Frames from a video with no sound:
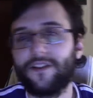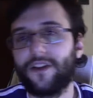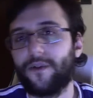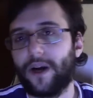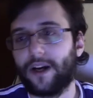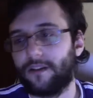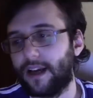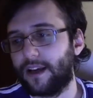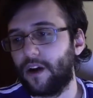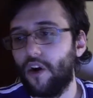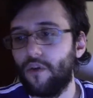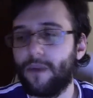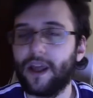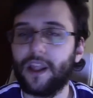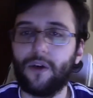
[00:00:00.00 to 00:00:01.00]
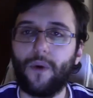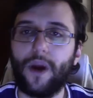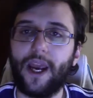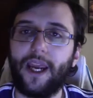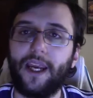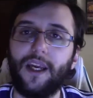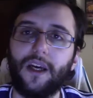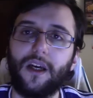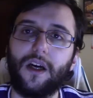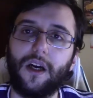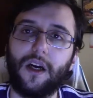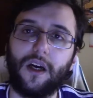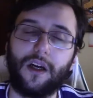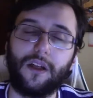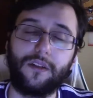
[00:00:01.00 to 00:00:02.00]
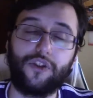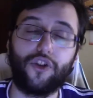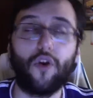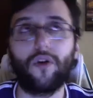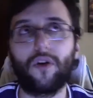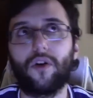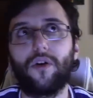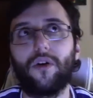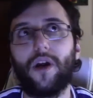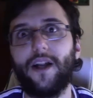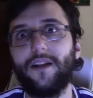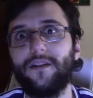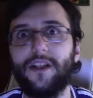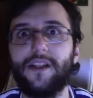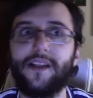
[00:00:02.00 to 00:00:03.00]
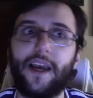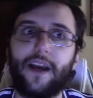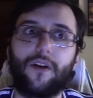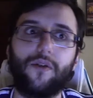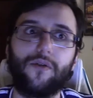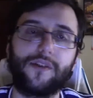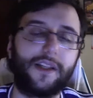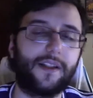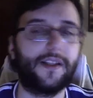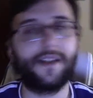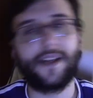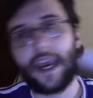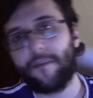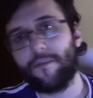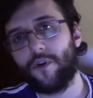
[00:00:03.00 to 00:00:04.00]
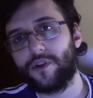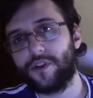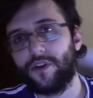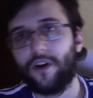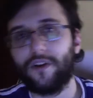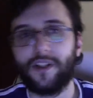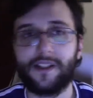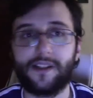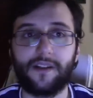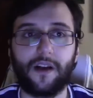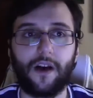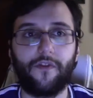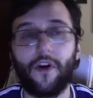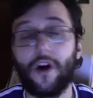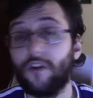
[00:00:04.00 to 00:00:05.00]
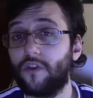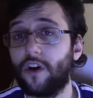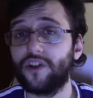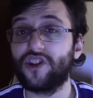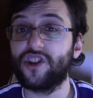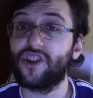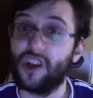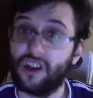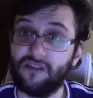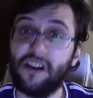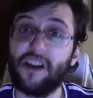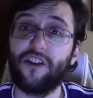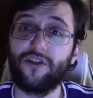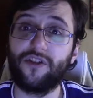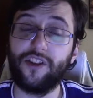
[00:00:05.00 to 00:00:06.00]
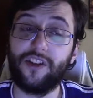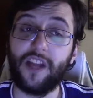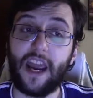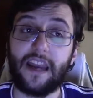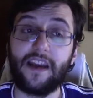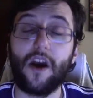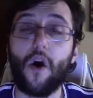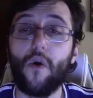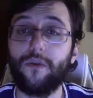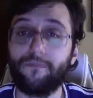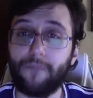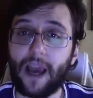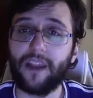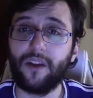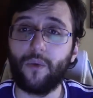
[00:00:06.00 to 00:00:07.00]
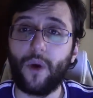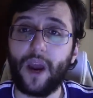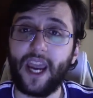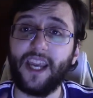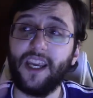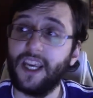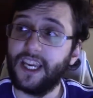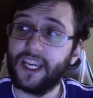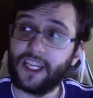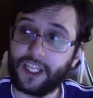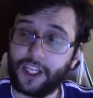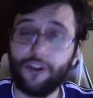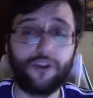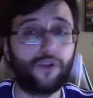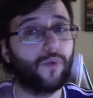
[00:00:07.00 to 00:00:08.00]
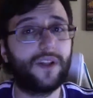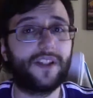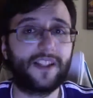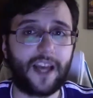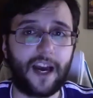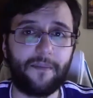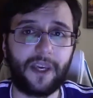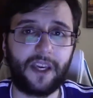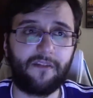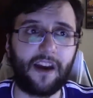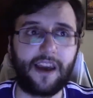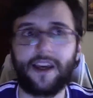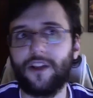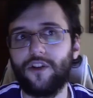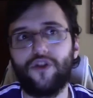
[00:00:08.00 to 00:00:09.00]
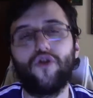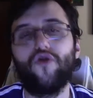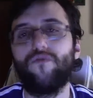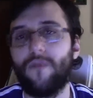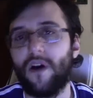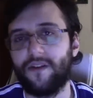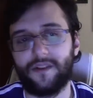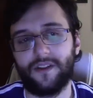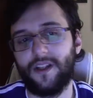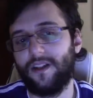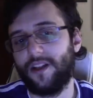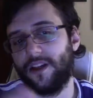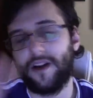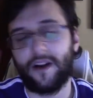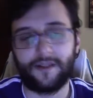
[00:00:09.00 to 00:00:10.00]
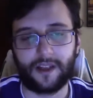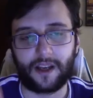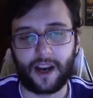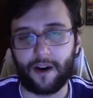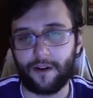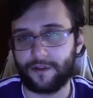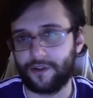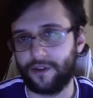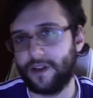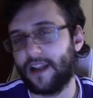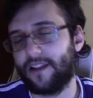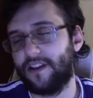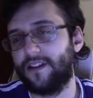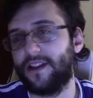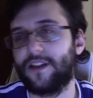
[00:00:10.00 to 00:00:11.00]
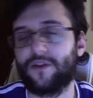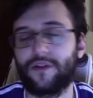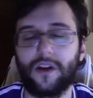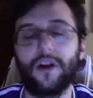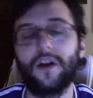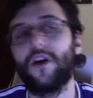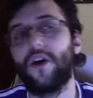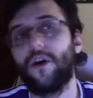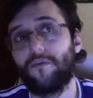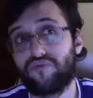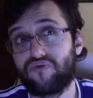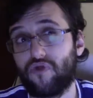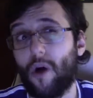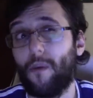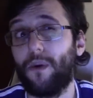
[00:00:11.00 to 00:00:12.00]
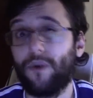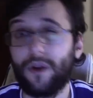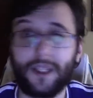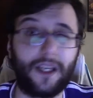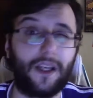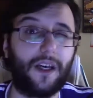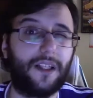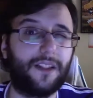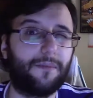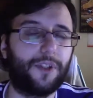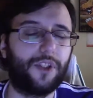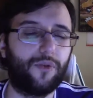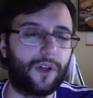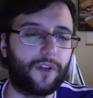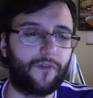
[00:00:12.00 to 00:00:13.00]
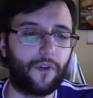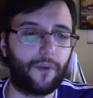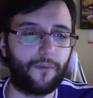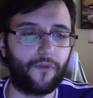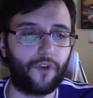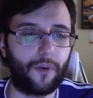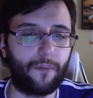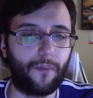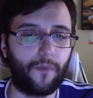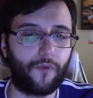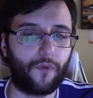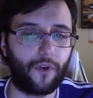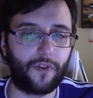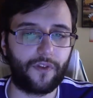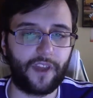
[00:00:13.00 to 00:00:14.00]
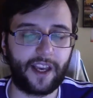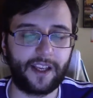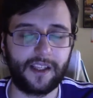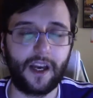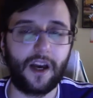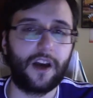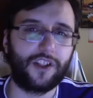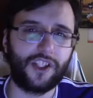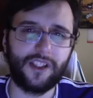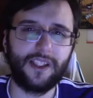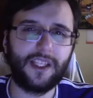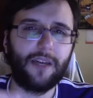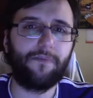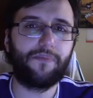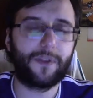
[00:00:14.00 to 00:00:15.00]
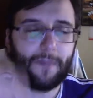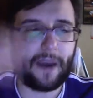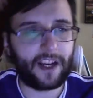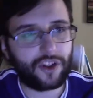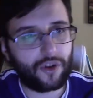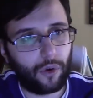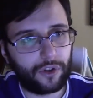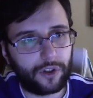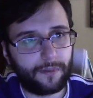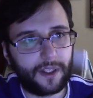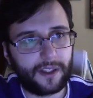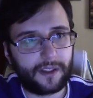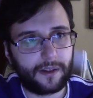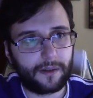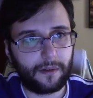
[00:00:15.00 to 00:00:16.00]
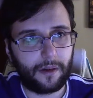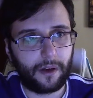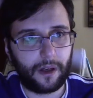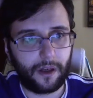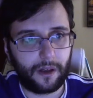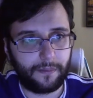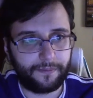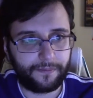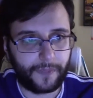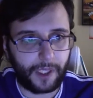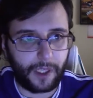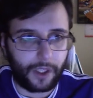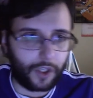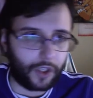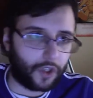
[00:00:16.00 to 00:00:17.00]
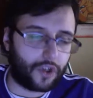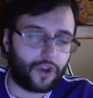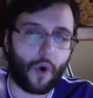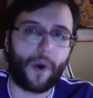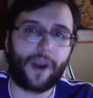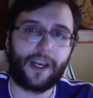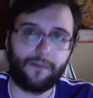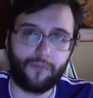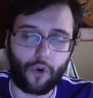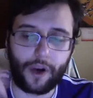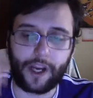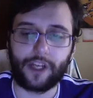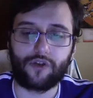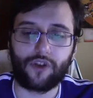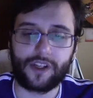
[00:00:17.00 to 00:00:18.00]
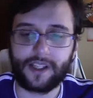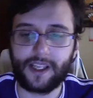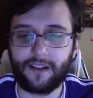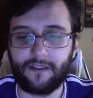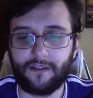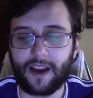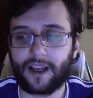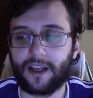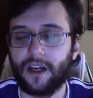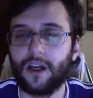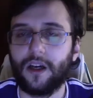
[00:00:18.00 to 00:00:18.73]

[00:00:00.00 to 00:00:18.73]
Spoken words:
the direct, like, oh, by the way, Joker and these echoes and these game modes and all this stuff launches later today. Oh, and by the way, here's what's coming like in 2 months, and then they announce a character, and I think that's probably what they're gonna be doing for things, just to keep Smash Ultimate going and more interesting, and like